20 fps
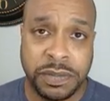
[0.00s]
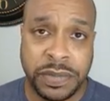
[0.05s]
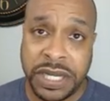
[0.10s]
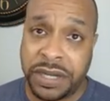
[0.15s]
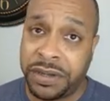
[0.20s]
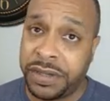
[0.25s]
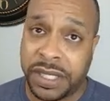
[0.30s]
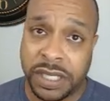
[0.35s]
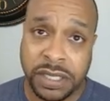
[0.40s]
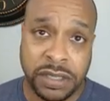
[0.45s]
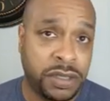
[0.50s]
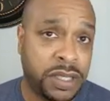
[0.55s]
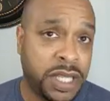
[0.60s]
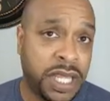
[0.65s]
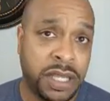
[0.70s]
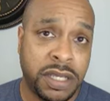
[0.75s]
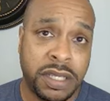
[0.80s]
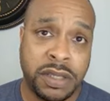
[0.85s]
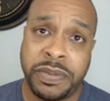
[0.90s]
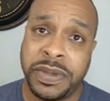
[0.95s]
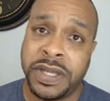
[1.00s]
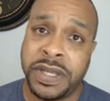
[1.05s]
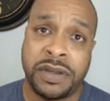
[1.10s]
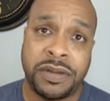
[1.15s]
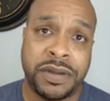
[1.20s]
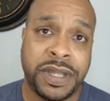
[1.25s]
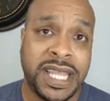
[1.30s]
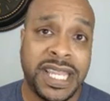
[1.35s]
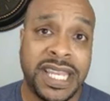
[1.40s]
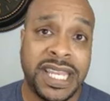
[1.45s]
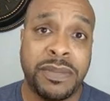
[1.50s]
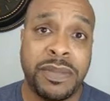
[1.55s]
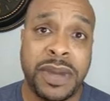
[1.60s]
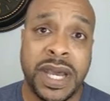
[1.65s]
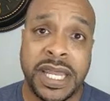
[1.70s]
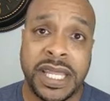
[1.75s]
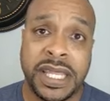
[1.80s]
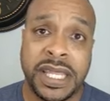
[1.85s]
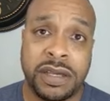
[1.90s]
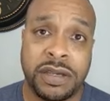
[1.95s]
Period. You can't depend on
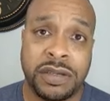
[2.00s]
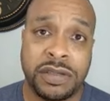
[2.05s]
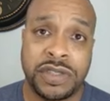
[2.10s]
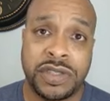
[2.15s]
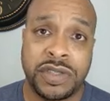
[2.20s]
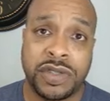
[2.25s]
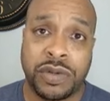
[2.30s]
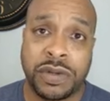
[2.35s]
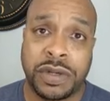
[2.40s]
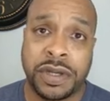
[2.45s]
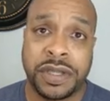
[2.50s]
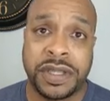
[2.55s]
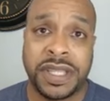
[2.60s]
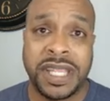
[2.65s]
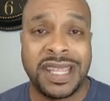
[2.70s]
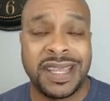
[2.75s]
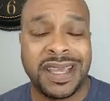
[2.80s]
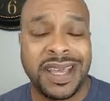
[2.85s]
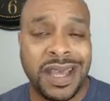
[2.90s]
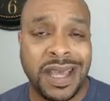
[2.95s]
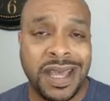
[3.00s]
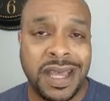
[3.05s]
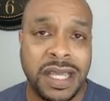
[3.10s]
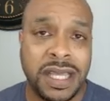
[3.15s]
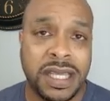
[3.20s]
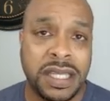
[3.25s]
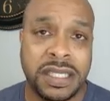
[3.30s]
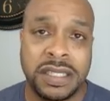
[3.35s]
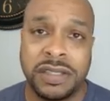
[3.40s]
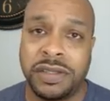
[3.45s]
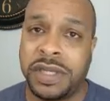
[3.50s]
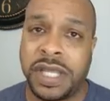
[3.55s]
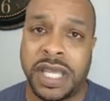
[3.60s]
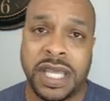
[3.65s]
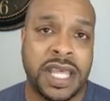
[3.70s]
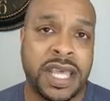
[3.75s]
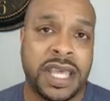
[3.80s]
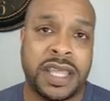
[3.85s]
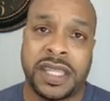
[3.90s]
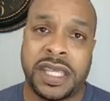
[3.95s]
anybody else or think, you
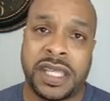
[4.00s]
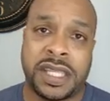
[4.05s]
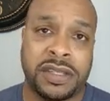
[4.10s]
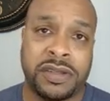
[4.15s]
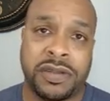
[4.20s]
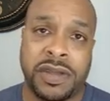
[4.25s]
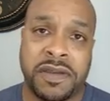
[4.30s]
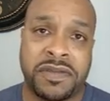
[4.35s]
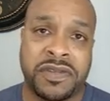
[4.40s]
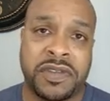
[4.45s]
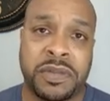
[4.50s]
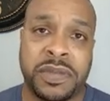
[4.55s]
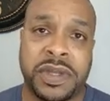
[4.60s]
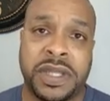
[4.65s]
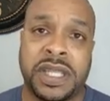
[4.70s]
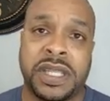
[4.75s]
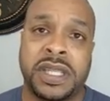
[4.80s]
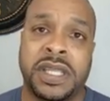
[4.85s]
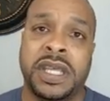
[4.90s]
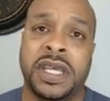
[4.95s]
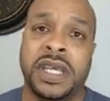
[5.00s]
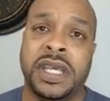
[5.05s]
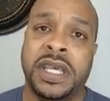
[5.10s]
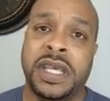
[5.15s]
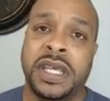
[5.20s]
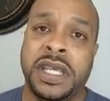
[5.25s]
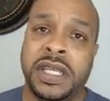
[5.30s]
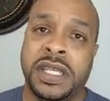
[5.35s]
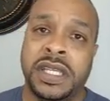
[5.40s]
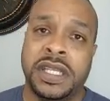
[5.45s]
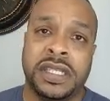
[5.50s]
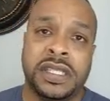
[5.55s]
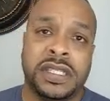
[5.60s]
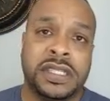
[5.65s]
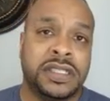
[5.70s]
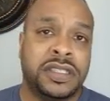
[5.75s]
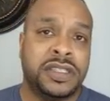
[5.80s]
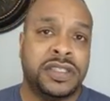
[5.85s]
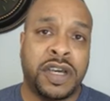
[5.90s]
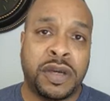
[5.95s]
can't have that. You have to be
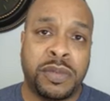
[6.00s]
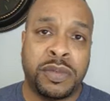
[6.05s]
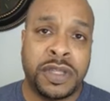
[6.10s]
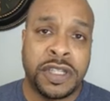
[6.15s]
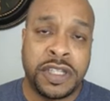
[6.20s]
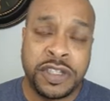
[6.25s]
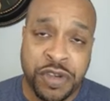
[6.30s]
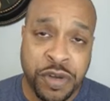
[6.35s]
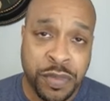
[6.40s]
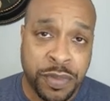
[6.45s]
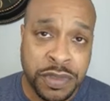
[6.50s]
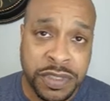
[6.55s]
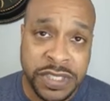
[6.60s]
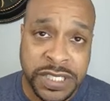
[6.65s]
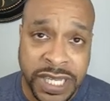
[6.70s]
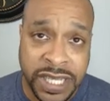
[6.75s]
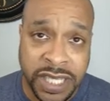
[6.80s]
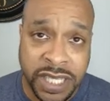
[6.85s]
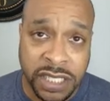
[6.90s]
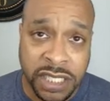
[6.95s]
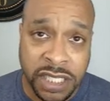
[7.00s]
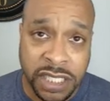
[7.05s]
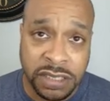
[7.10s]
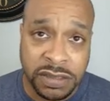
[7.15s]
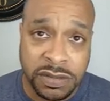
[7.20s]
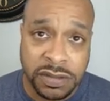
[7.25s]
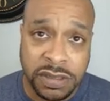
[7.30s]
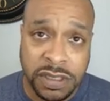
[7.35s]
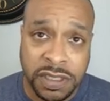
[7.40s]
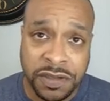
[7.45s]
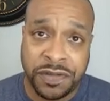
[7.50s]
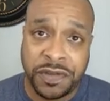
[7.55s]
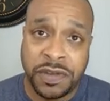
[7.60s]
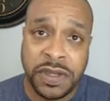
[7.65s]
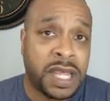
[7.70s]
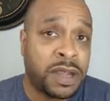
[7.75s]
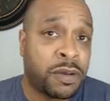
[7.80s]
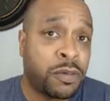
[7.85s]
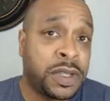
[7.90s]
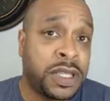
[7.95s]
double and triple checking it. And if
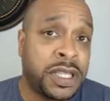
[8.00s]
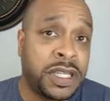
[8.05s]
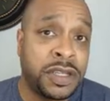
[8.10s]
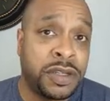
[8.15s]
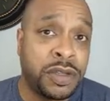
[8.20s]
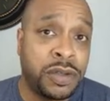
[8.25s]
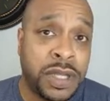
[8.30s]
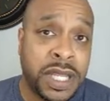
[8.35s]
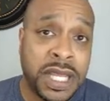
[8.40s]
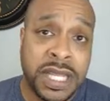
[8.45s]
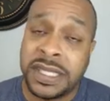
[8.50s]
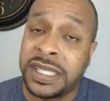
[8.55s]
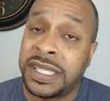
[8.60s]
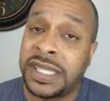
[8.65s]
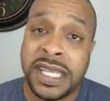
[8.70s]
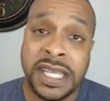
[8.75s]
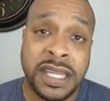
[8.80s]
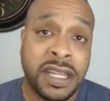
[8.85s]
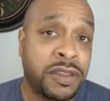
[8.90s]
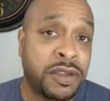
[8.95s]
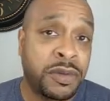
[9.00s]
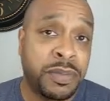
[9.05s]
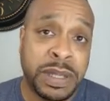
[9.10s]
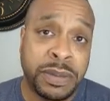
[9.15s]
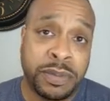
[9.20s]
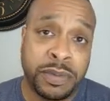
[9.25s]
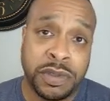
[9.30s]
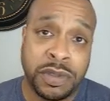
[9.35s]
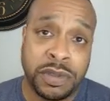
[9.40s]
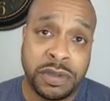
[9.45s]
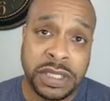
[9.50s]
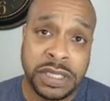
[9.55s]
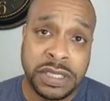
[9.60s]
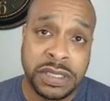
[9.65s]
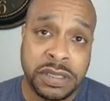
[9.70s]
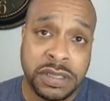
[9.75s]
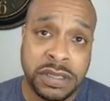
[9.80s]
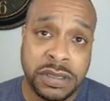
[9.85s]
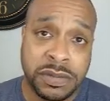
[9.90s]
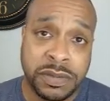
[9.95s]
you're not willing to do that, then let other people do
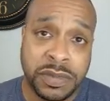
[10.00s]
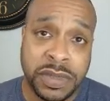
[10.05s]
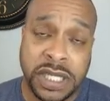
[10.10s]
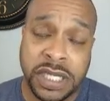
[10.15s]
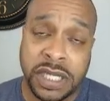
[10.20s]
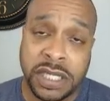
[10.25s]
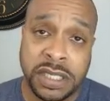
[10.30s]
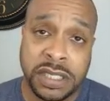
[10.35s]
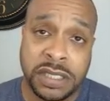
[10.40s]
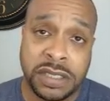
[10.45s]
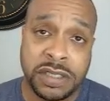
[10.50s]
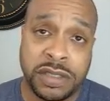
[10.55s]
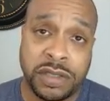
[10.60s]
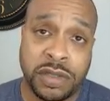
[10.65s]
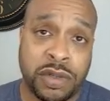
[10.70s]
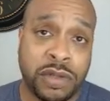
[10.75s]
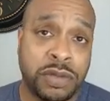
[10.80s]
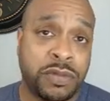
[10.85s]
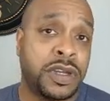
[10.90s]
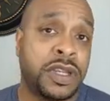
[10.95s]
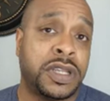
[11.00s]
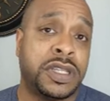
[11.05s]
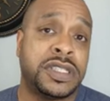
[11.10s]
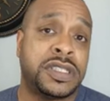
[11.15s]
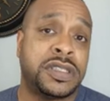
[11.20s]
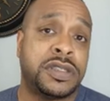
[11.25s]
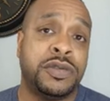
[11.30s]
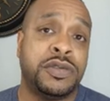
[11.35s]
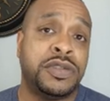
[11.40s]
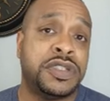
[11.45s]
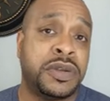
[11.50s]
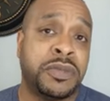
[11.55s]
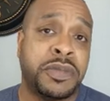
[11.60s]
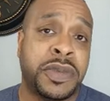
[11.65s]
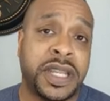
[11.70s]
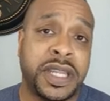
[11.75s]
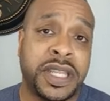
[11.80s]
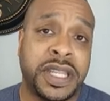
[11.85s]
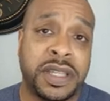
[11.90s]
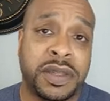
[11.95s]
this, because you don't want to just lose your
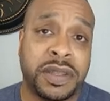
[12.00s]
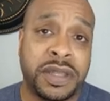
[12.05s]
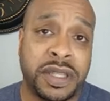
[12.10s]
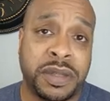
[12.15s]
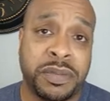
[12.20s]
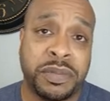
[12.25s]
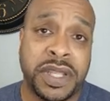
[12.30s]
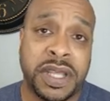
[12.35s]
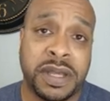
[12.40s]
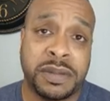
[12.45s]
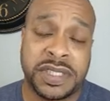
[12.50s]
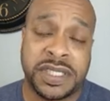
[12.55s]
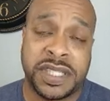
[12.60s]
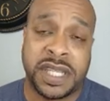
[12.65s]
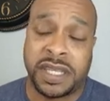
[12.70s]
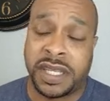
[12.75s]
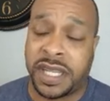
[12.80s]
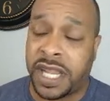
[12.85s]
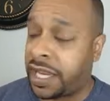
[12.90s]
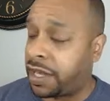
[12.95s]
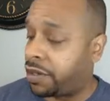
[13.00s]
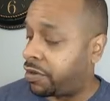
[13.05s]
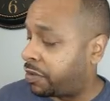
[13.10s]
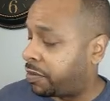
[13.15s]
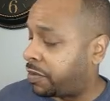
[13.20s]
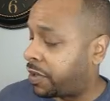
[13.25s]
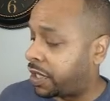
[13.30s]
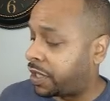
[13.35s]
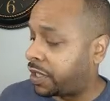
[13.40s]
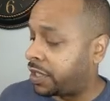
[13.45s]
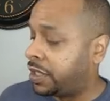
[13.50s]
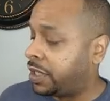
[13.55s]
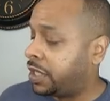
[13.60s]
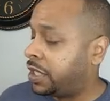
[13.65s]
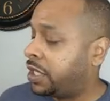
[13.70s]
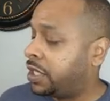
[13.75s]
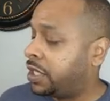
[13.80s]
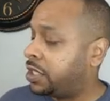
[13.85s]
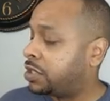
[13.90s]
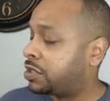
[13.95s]
money and then be upset and angry about it.
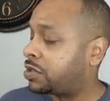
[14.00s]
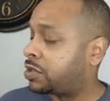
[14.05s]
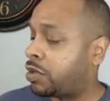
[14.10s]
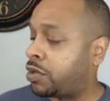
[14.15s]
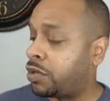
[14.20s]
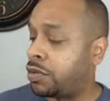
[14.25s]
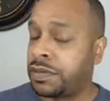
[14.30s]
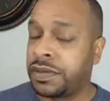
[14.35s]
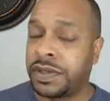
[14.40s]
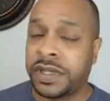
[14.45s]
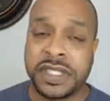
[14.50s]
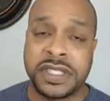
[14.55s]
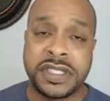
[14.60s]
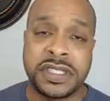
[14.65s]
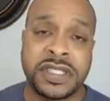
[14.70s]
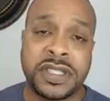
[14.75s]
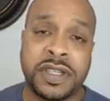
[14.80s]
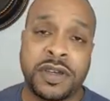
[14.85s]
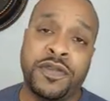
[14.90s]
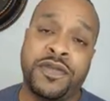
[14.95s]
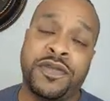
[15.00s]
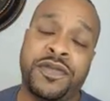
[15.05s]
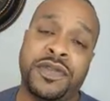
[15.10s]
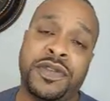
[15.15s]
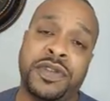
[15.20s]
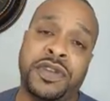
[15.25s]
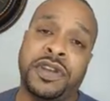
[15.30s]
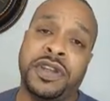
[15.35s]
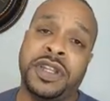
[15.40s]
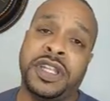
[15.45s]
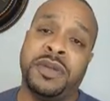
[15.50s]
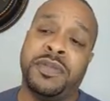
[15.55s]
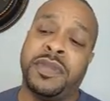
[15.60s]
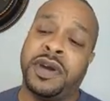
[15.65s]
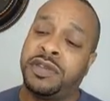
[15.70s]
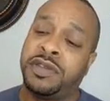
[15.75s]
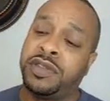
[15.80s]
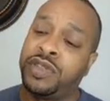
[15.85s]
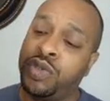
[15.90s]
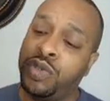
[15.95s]
So get yourself, you're going to need
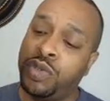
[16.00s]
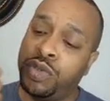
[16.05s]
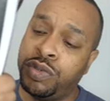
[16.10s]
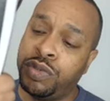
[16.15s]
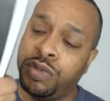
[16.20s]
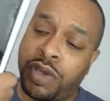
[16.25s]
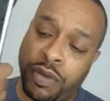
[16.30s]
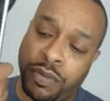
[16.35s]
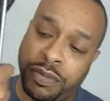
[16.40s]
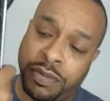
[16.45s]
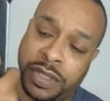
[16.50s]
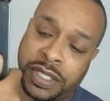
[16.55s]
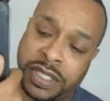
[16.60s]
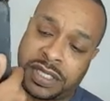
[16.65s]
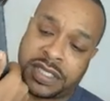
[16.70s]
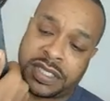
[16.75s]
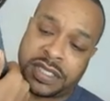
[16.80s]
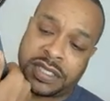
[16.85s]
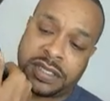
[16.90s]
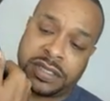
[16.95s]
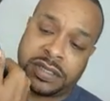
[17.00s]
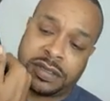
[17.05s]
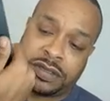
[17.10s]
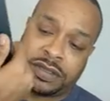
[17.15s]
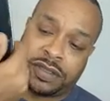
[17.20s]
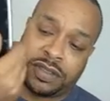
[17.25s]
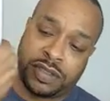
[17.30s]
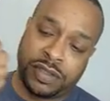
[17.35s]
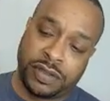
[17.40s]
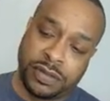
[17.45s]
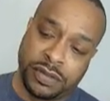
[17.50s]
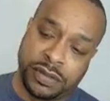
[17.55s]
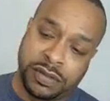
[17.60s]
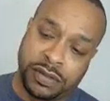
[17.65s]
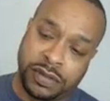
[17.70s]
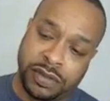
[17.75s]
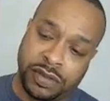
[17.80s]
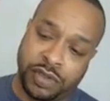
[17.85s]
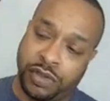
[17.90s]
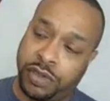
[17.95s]
about two notebooks,
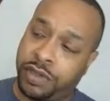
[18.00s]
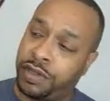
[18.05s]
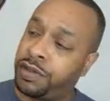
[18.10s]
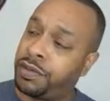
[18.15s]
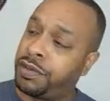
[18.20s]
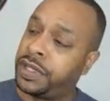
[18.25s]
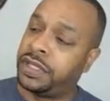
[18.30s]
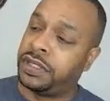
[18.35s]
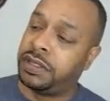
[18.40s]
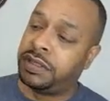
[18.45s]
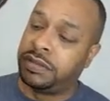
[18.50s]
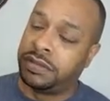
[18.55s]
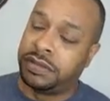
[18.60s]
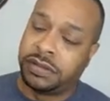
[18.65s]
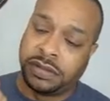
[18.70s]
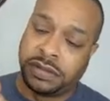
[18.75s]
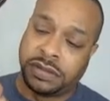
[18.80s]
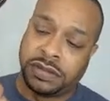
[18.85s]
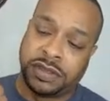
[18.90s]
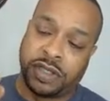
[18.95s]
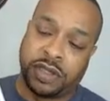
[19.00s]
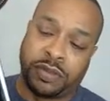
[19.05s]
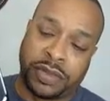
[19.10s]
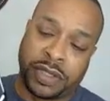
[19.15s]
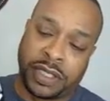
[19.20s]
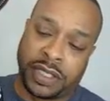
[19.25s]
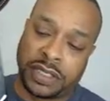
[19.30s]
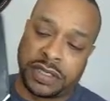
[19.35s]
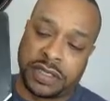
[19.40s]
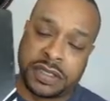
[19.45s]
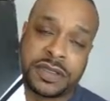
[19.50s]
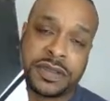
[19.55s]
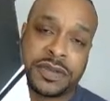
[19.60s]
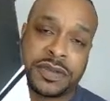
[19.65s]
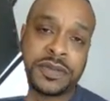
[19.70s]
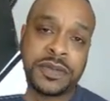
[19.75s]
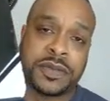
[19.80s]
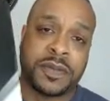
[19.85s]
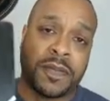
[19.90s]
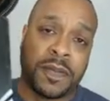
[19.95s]
2 to 3 notebooks.
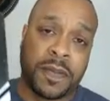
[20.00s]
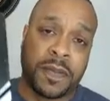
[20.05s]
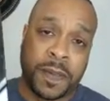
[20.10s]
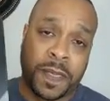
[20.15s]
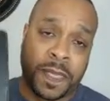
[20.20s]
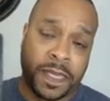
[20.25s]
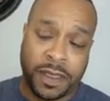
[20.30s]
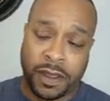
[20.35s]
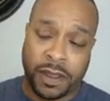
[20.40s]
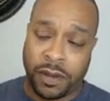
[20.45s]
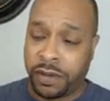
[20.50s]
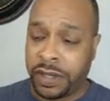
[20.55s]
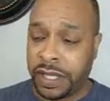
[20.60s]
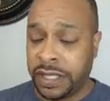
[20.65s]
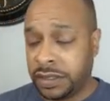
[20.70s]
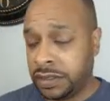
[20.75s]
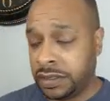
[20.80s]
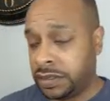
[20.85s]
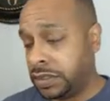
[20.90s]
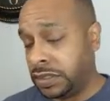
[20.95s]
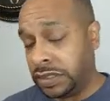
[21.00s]
Okay.